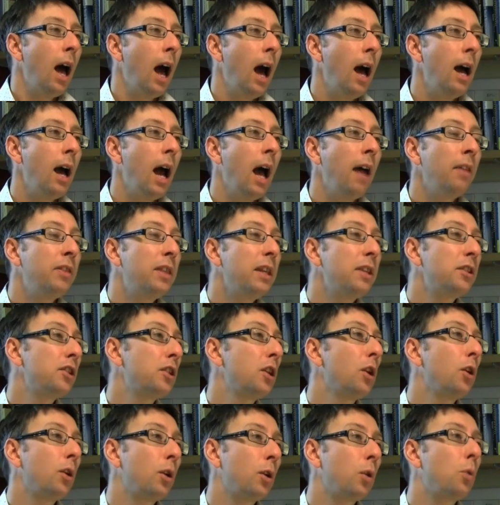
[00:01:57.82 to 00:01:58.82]
And this
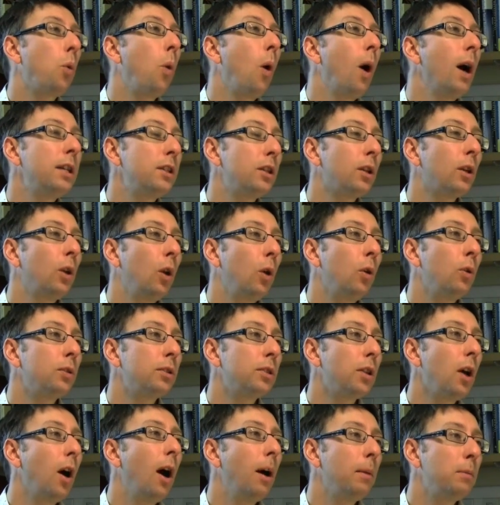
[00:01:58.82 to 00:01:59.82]
took quite a
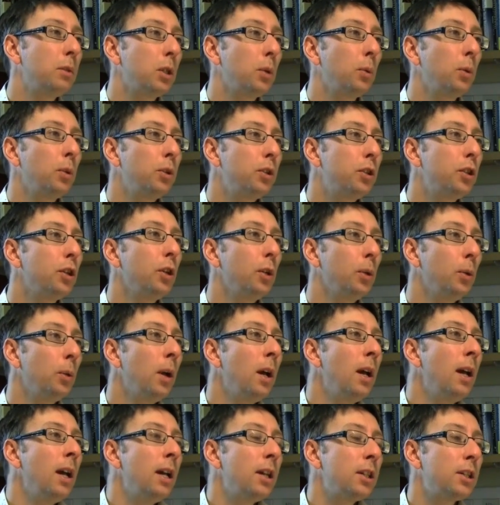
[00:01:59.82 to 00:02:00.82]
long time to undo.
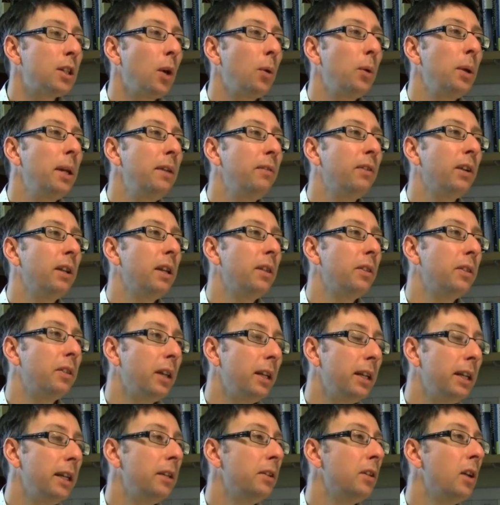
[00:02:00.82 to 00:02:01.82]
So even in
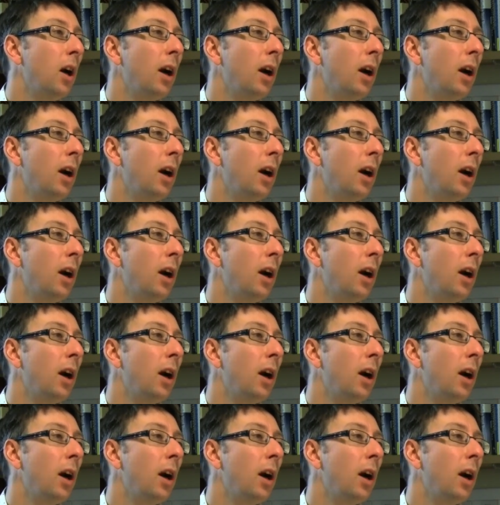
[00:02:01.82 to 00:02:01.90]
the